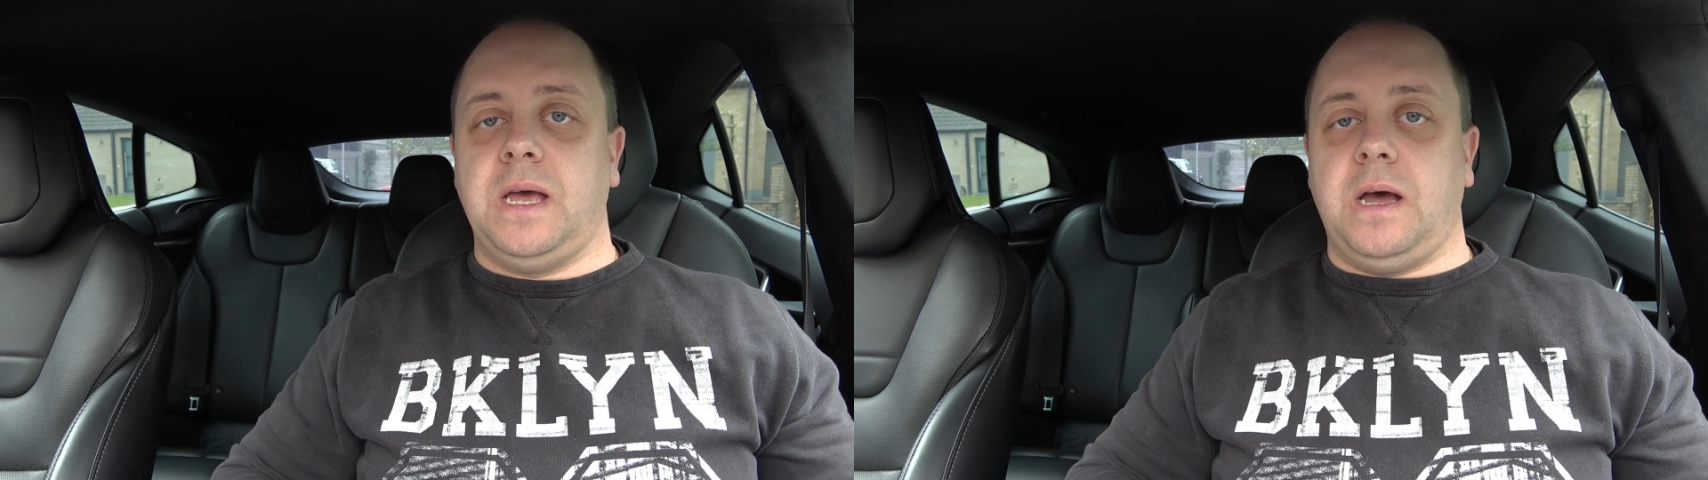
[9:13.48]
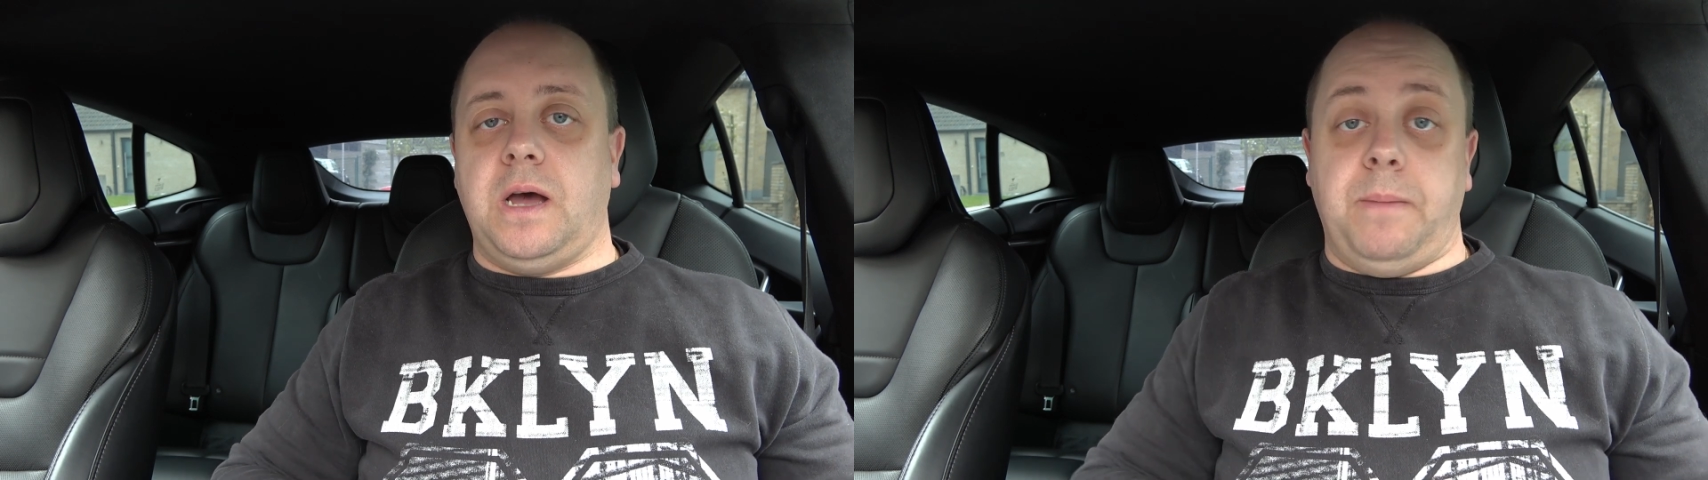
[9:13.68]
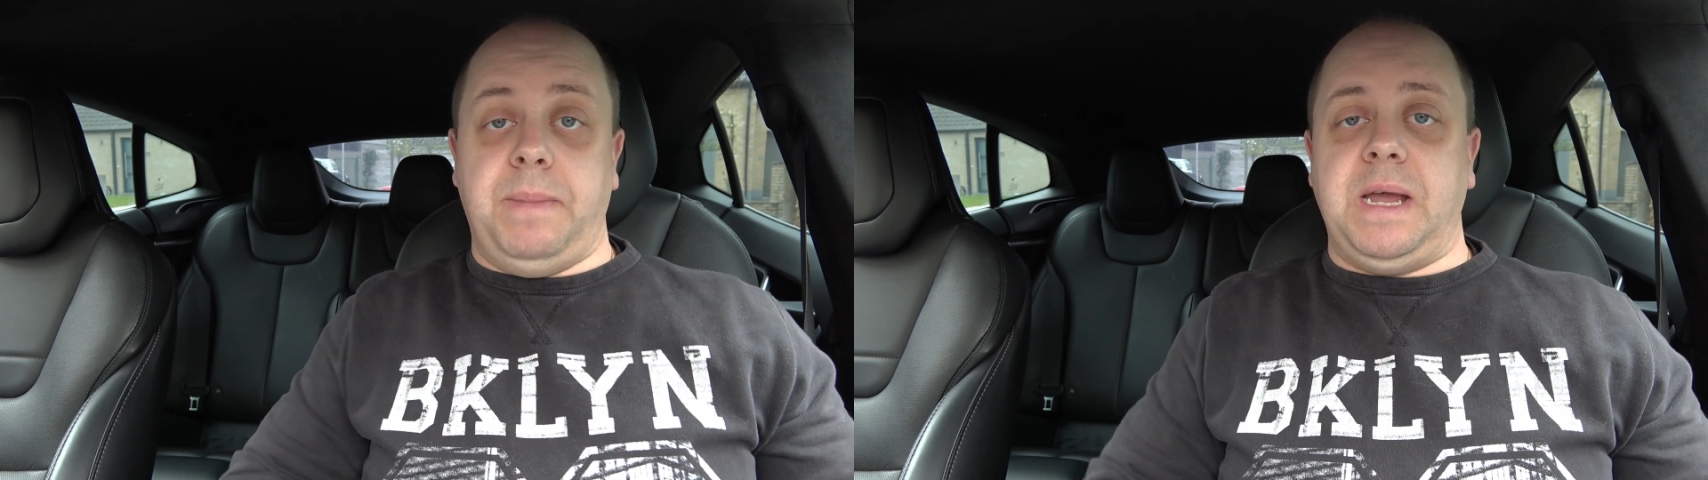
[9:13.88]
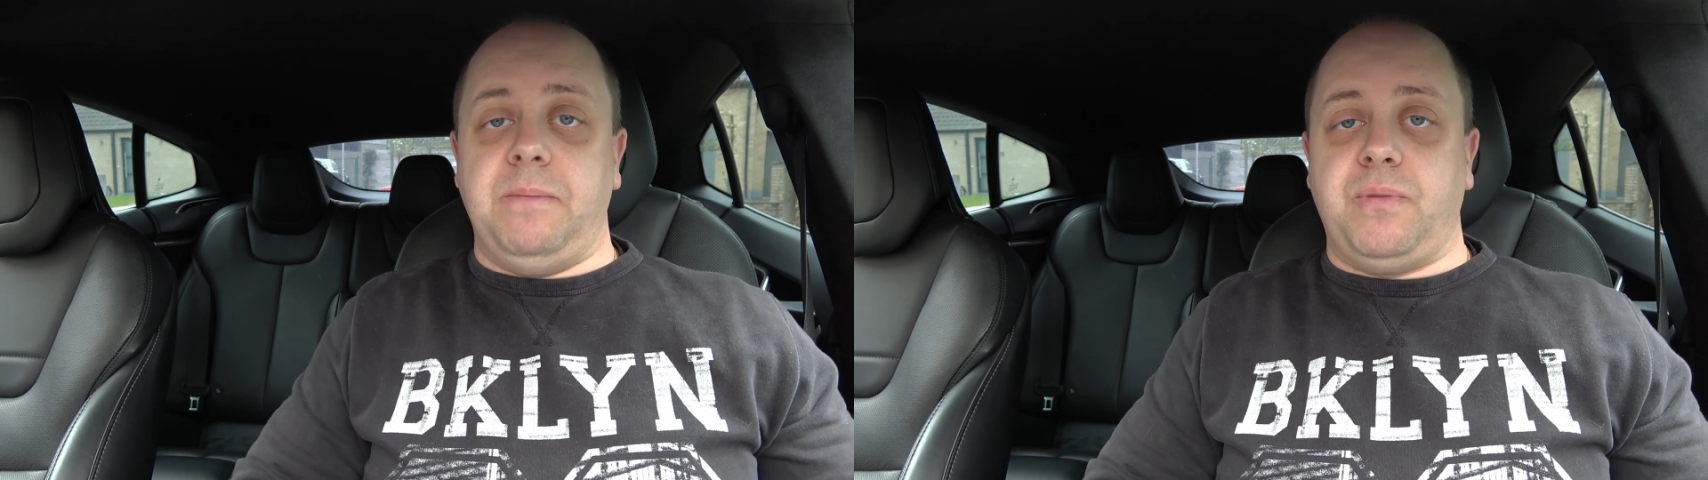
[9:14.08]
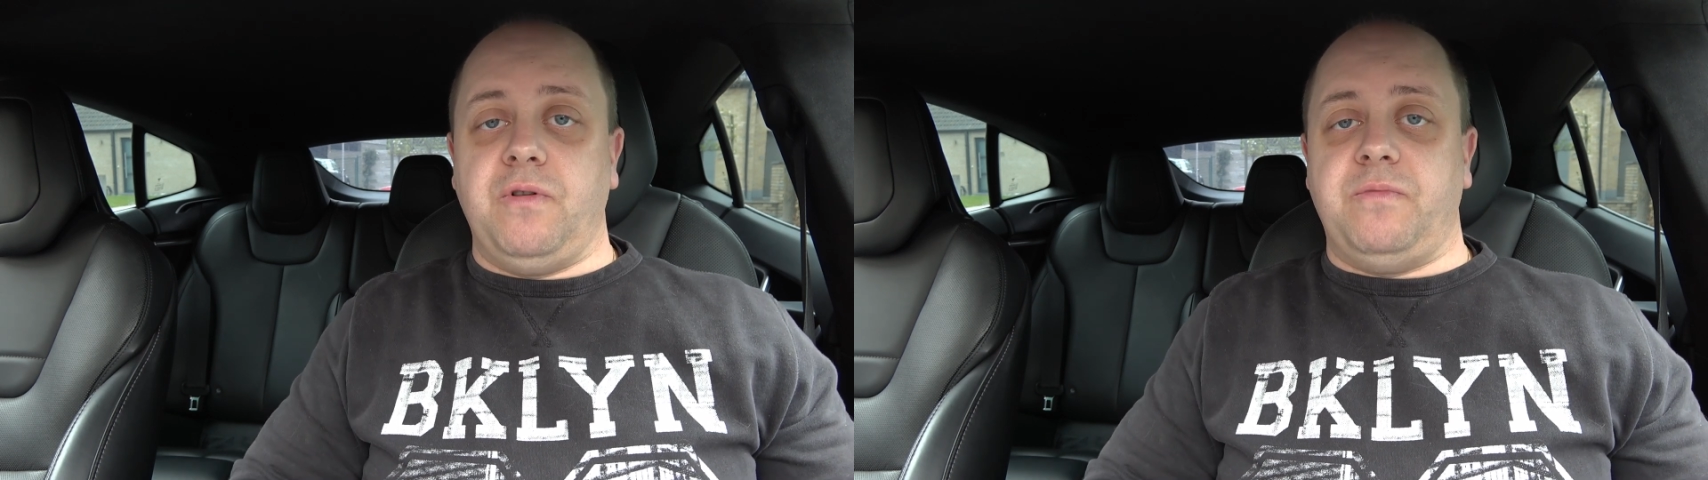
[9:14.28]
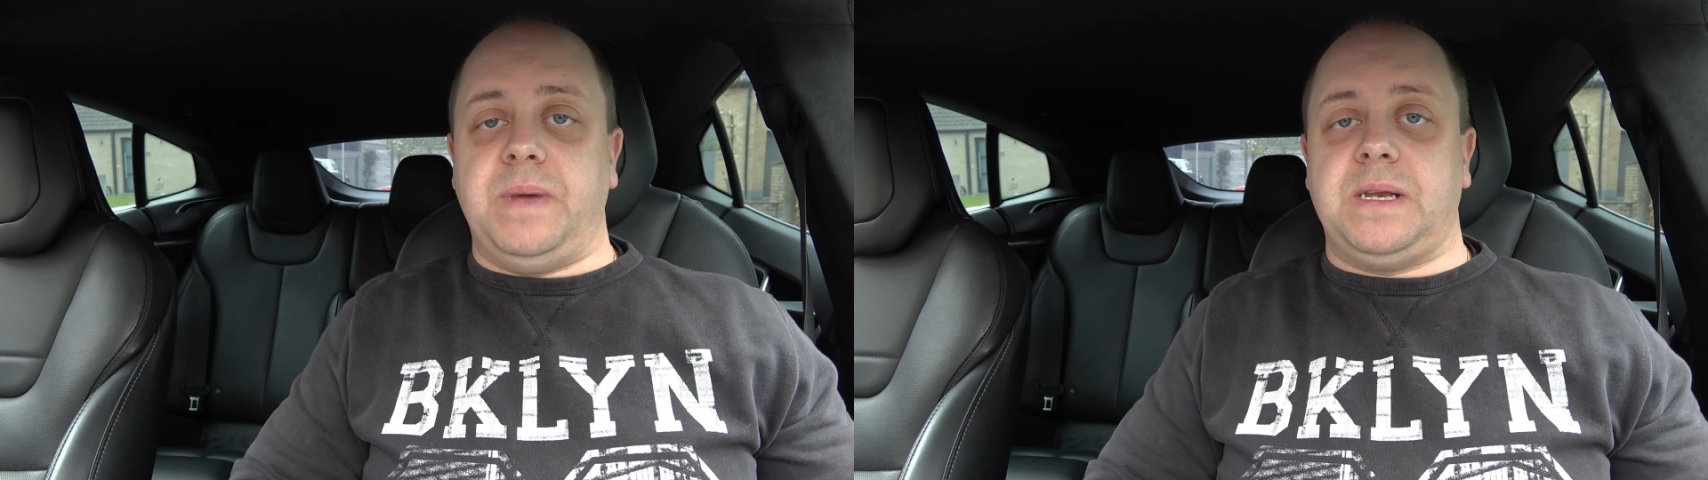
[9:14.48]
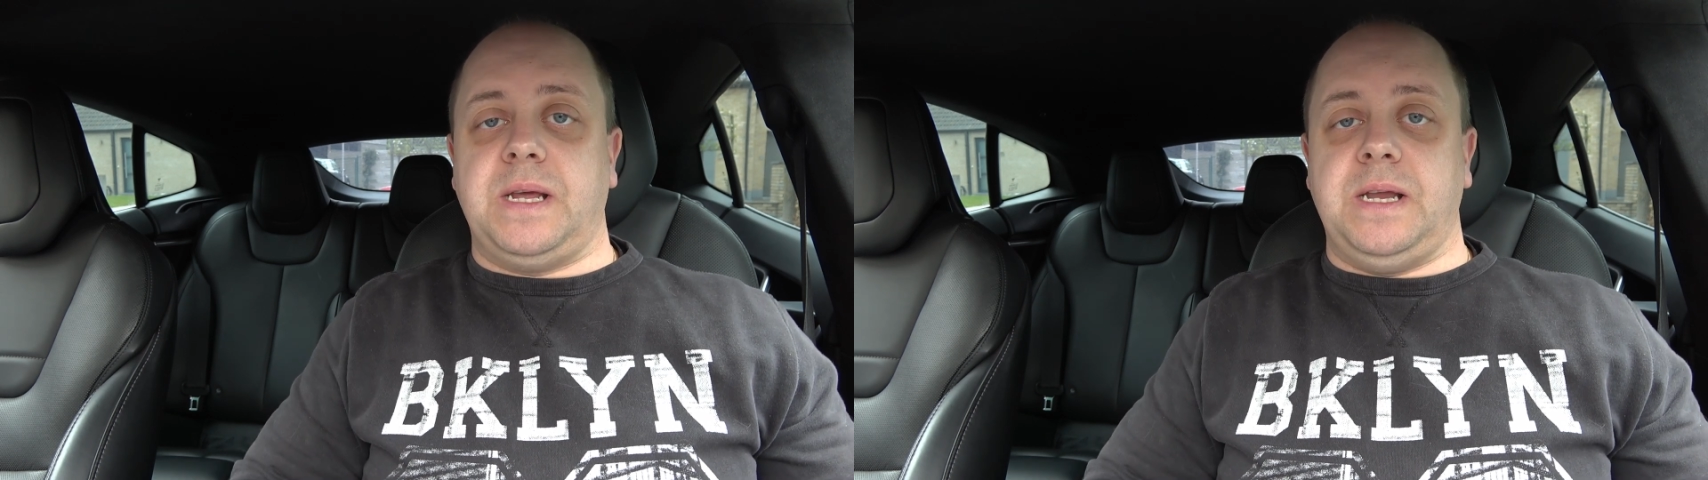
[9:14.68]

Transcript: a big improvement